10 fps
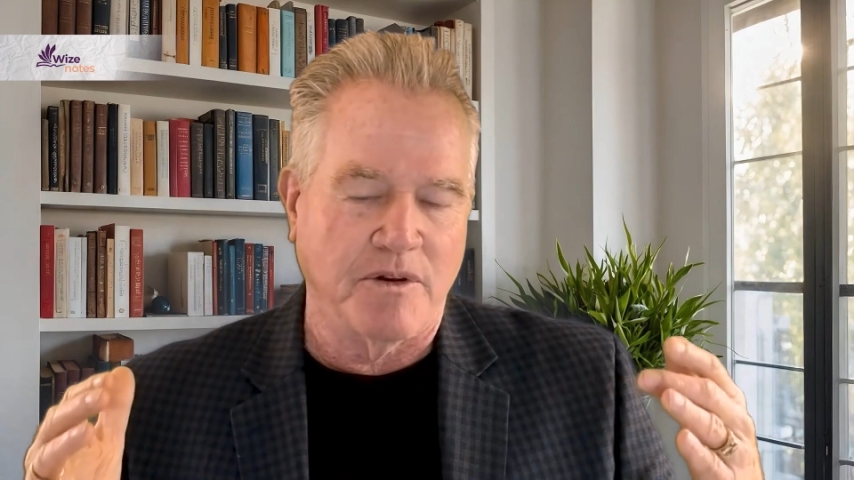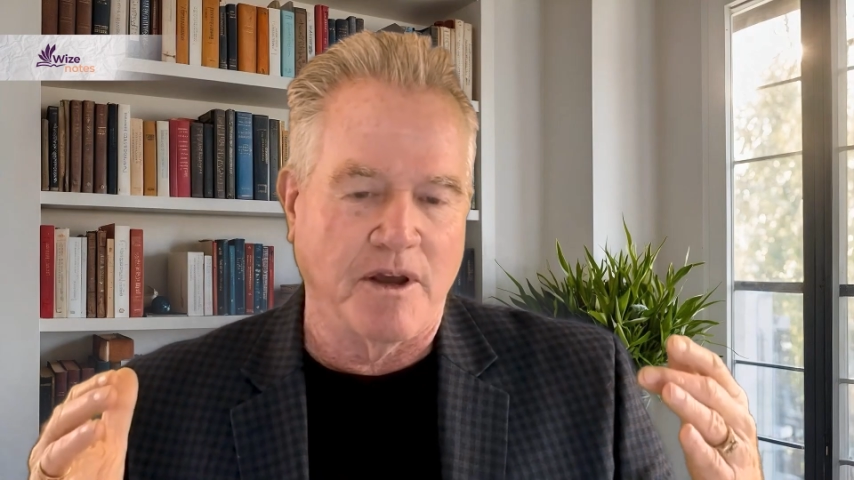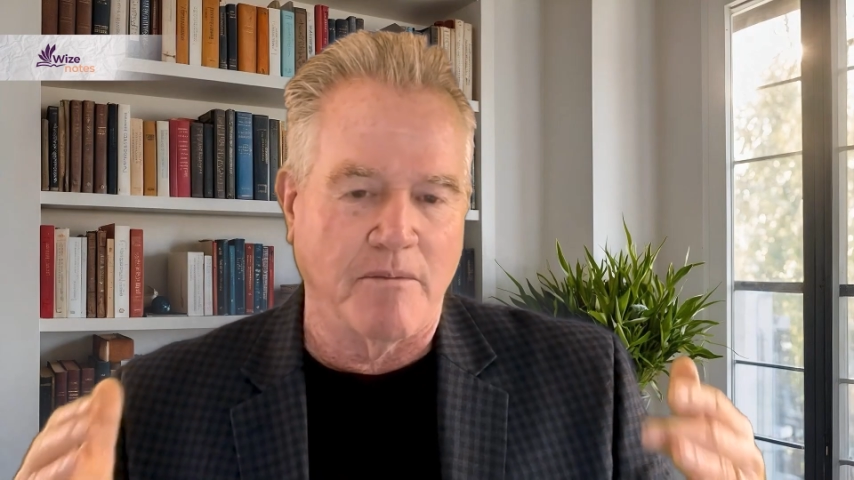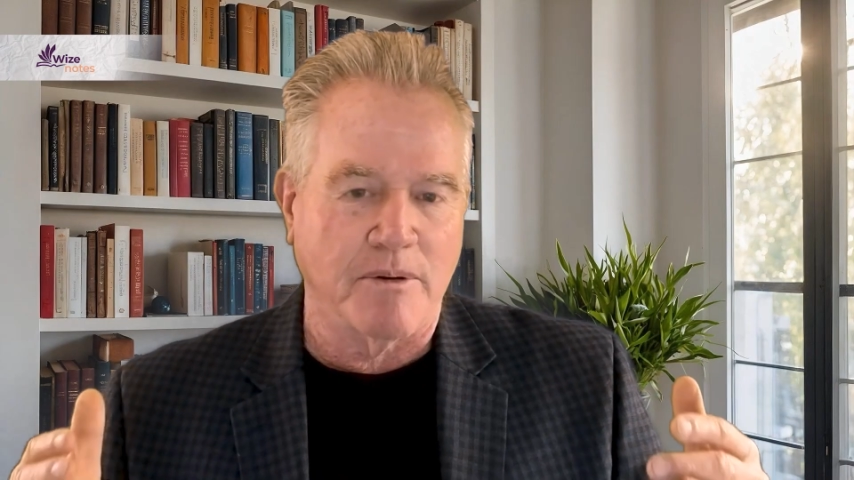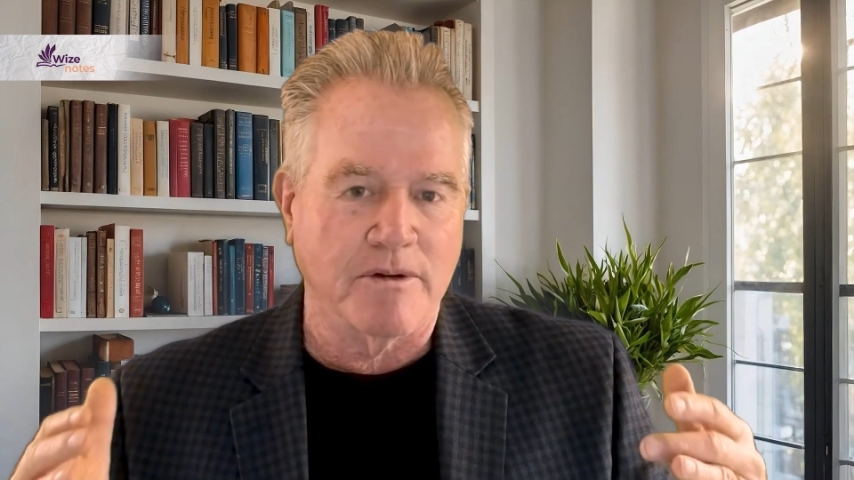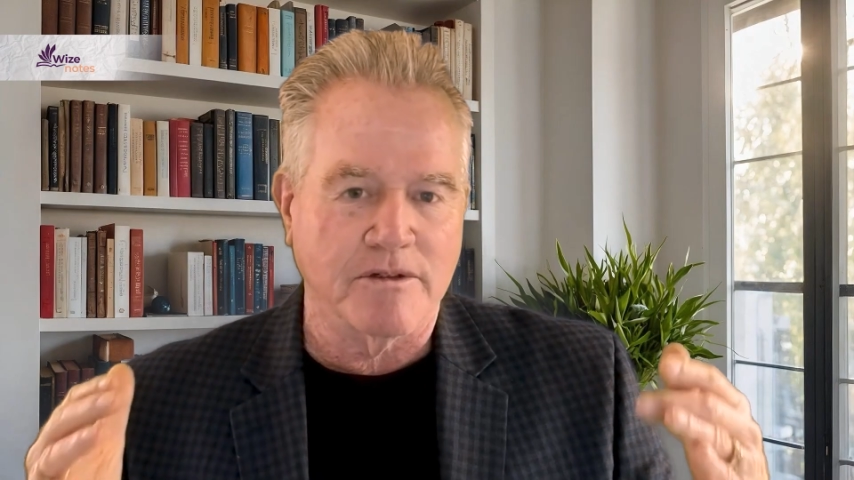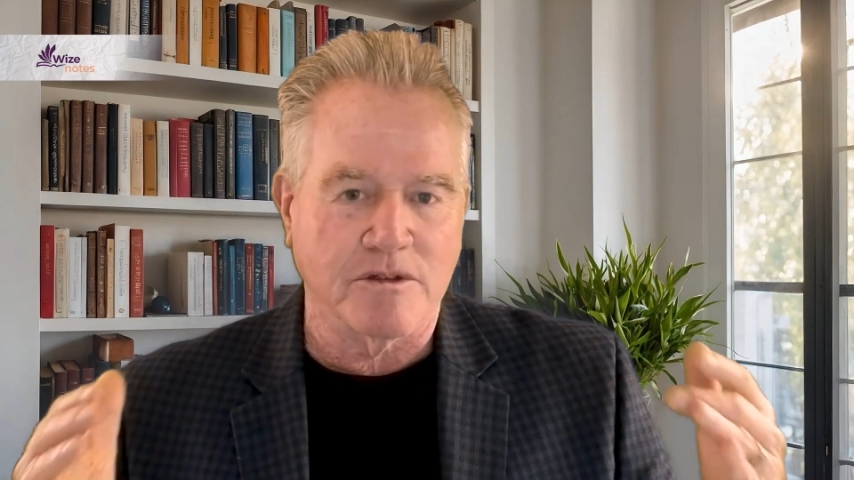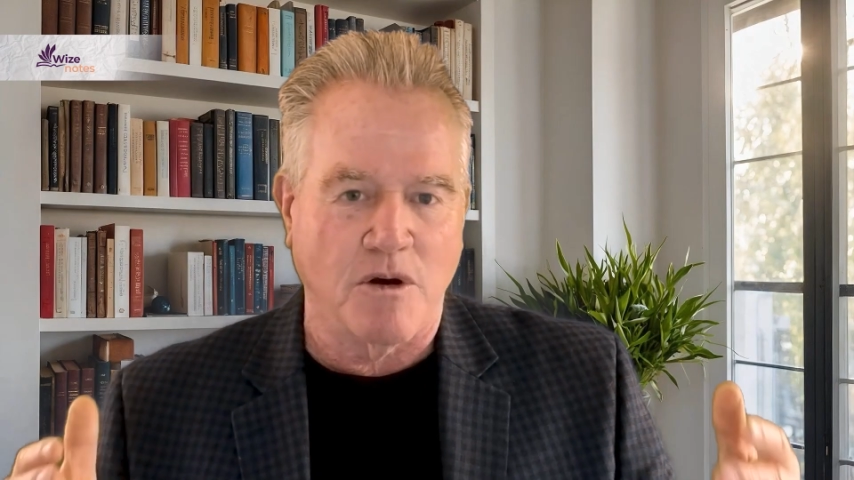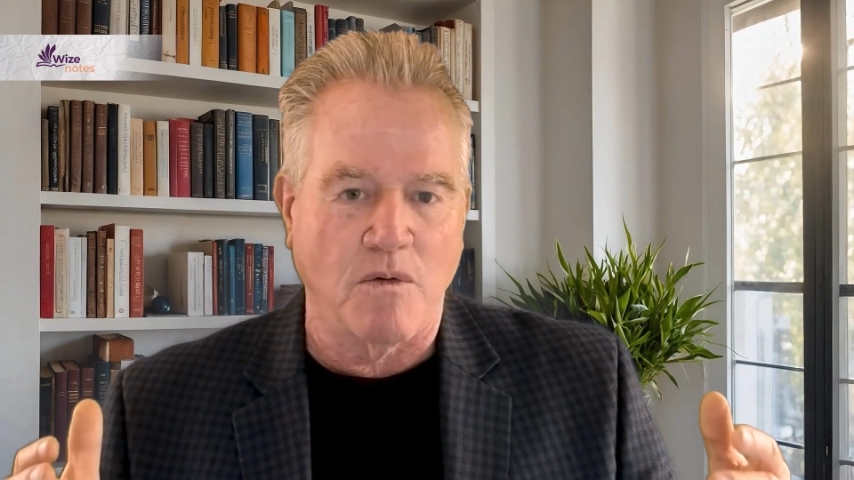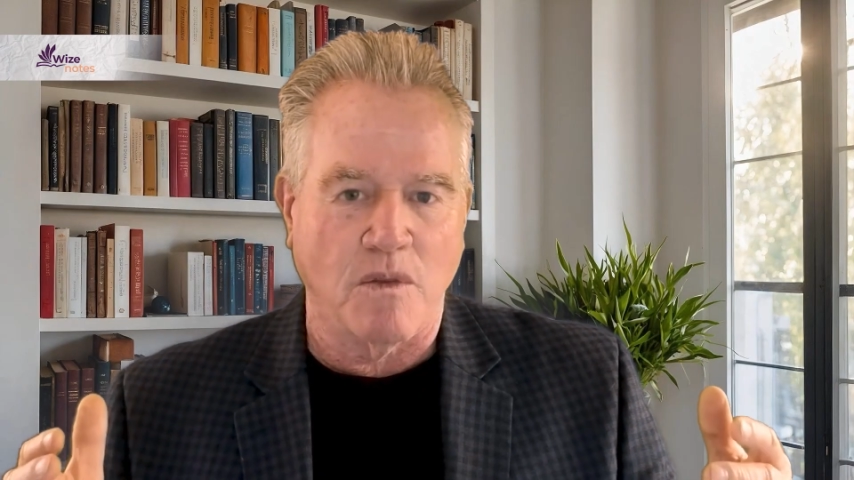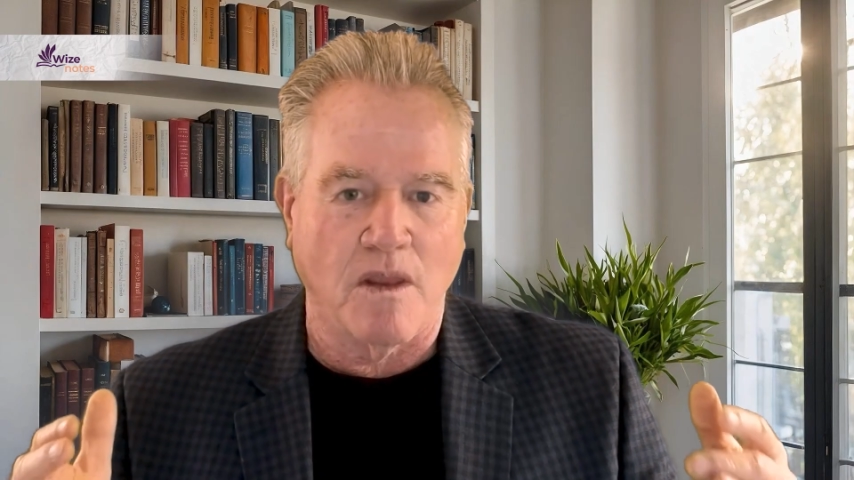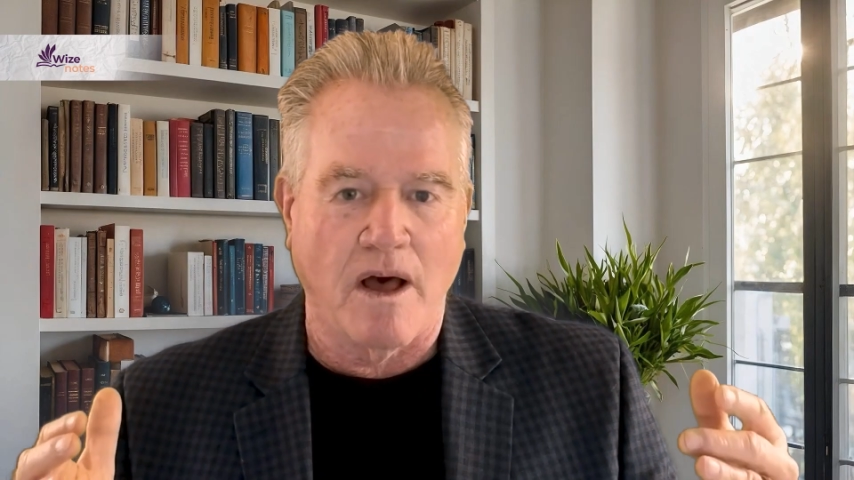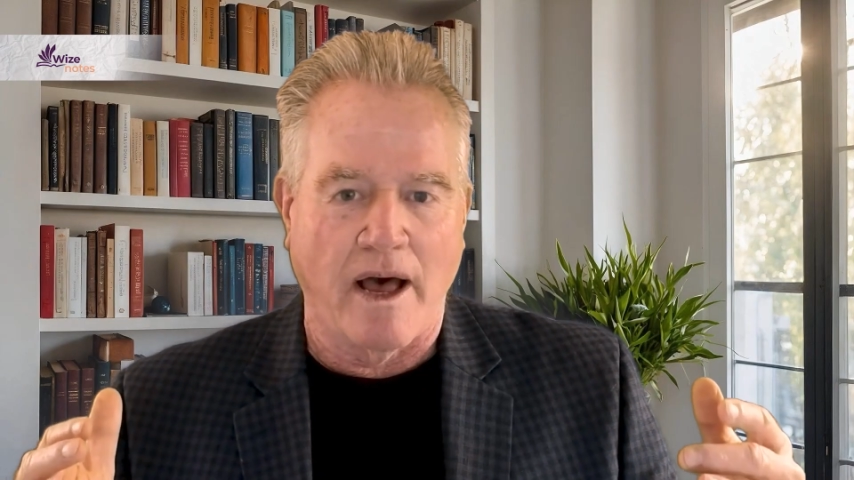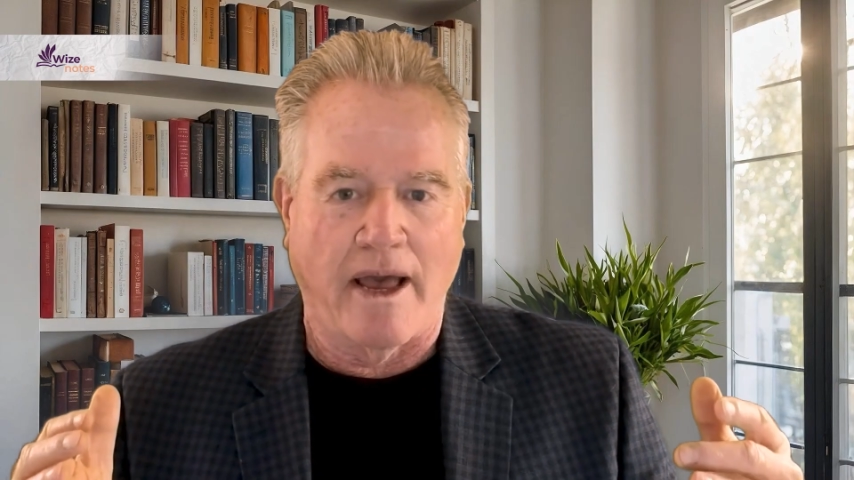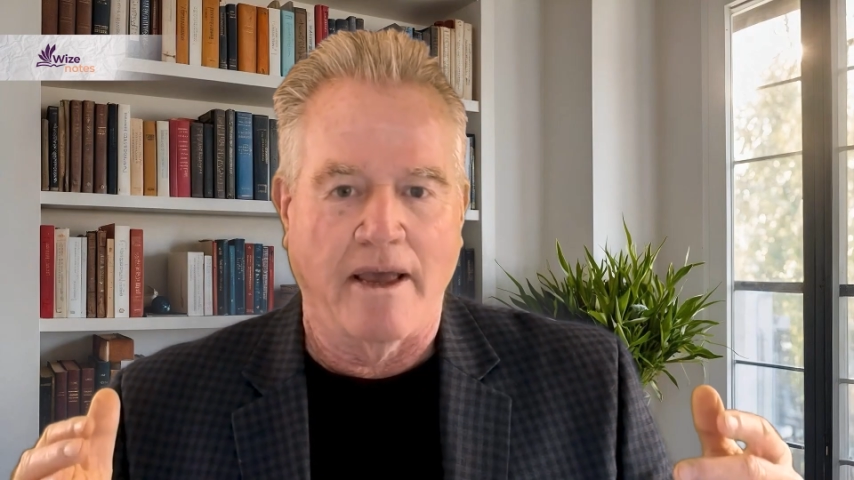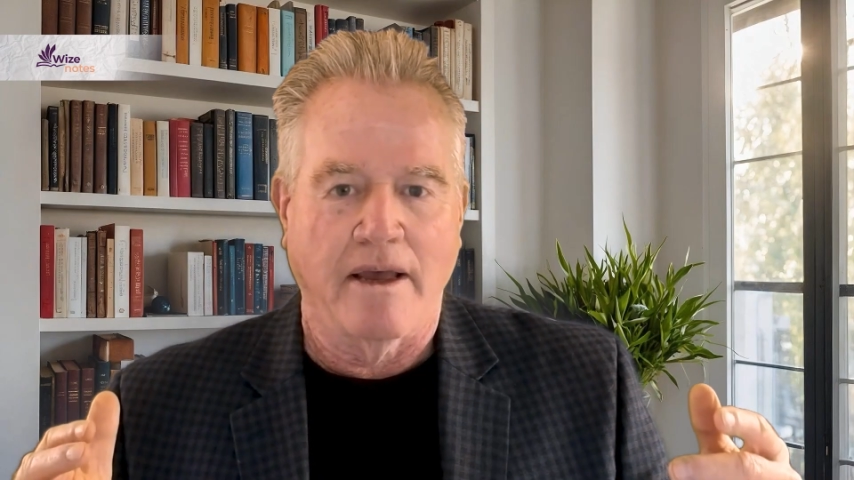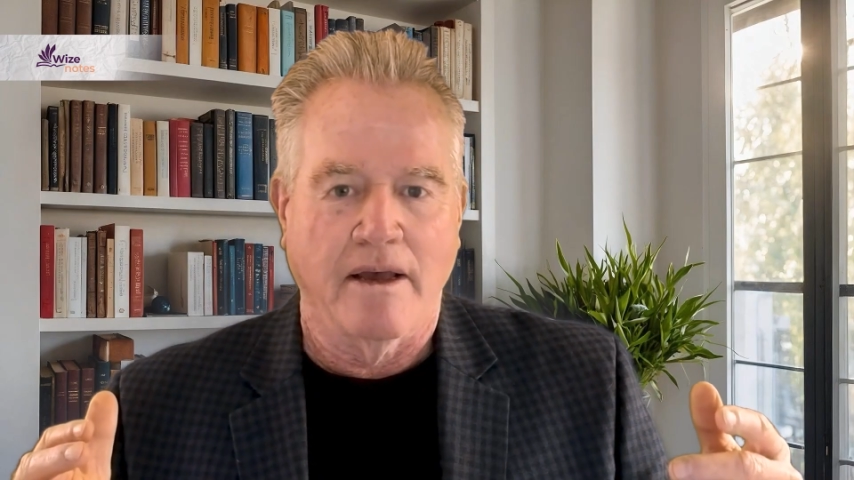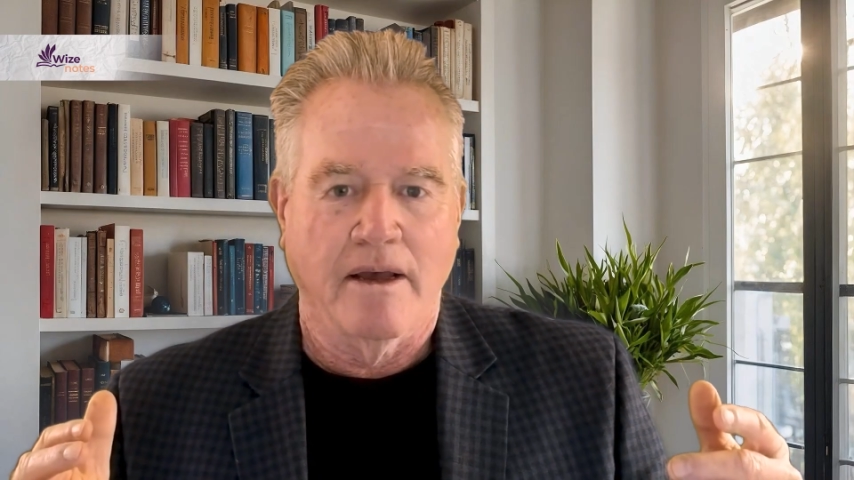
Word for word: numbers don't lie,